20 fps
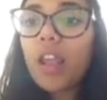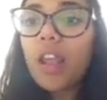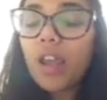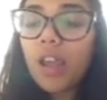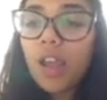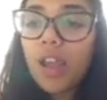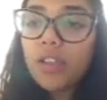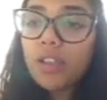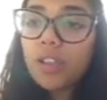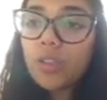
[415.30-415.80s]

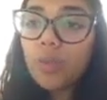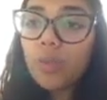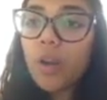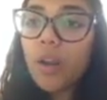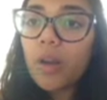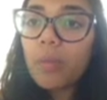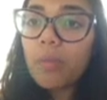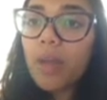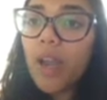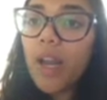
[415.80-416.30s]
X
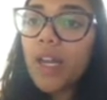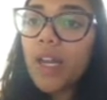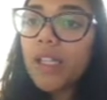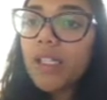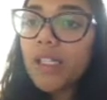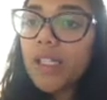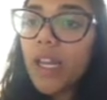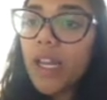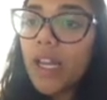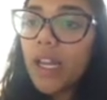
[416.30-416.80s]
squared
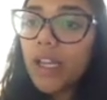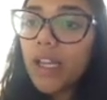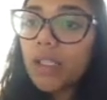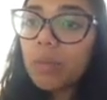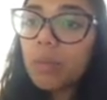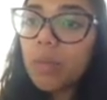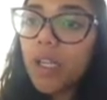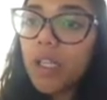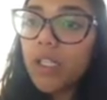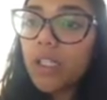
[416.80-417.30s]
minus
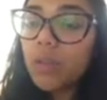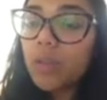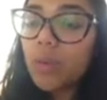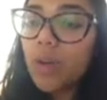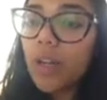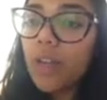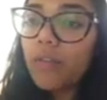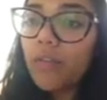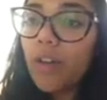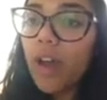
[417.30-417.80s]
10x plus
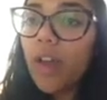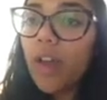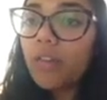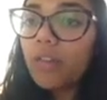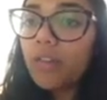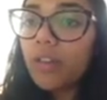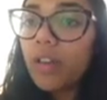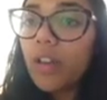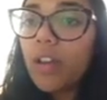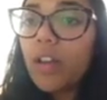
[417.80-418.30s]
25.
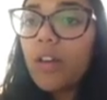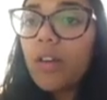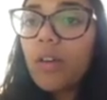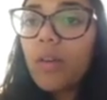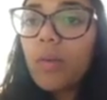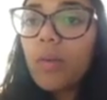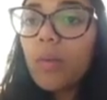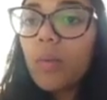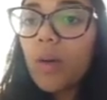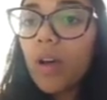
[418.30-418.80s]

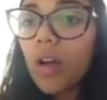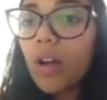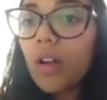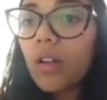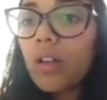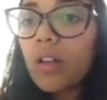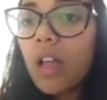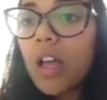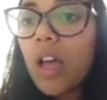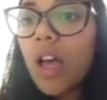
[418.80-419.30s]

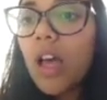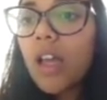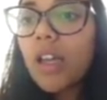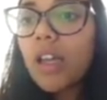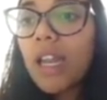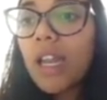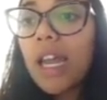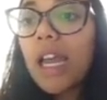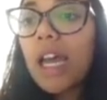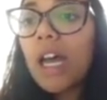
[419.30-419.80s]
Well,
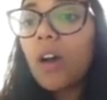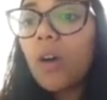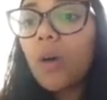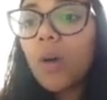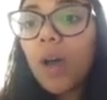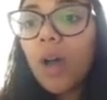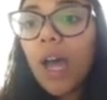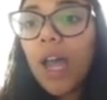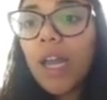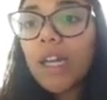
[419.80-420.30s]

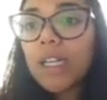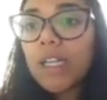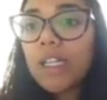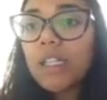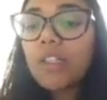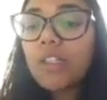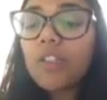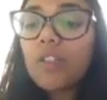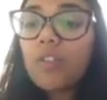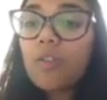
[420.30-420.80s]
now I
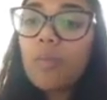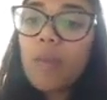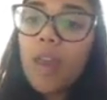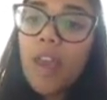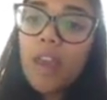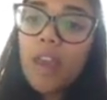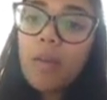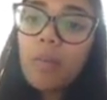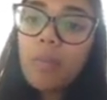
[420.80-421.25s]
need to make